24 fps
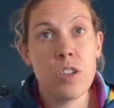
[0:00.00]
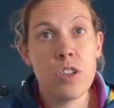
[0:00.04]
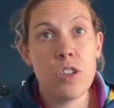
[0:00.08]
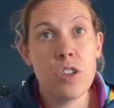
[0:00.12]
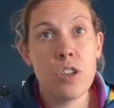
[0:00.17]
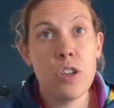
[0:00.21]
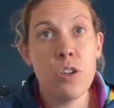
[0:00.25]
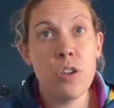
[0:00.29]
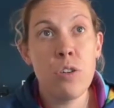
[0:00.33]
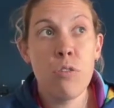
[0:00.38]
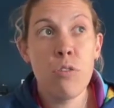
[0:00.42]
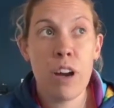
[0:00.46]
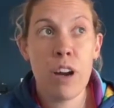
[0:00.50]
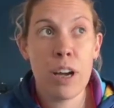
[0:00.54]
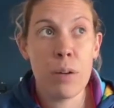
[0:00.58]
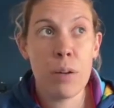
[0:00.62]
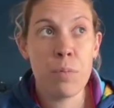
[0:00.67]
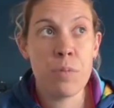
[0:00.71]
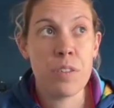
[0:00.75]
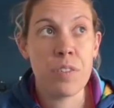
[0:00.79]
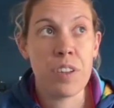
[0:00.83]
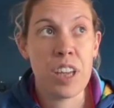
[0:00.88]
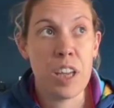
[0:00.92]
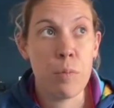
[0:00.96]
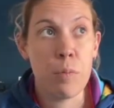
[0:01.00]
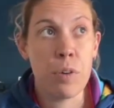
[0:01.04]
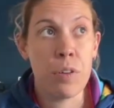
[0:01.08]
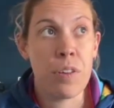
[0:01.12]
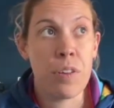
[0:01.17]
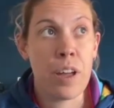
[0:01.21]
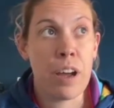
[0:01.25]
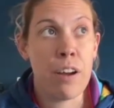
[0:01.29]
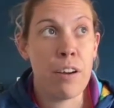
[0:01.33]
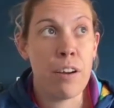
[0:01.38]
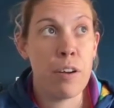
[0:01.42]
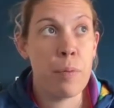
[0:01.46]
2 rounds of
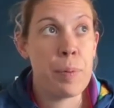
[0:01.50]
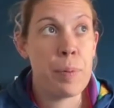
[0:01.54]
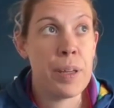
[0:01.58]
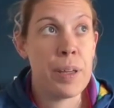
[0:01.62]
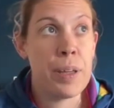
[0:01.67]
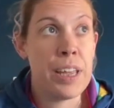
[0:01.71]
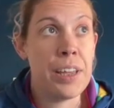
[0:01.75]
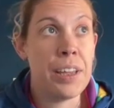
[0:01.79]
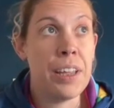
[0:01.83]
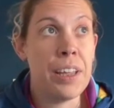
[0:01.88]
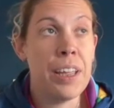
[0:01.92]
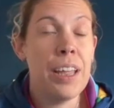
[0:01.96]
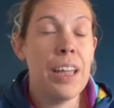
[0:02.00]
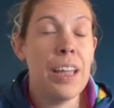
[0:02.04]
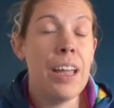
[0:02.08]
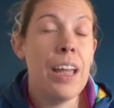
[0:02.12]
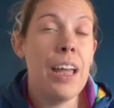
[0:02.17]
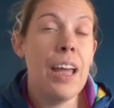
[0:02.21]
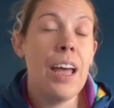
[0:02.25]
chemotherapy,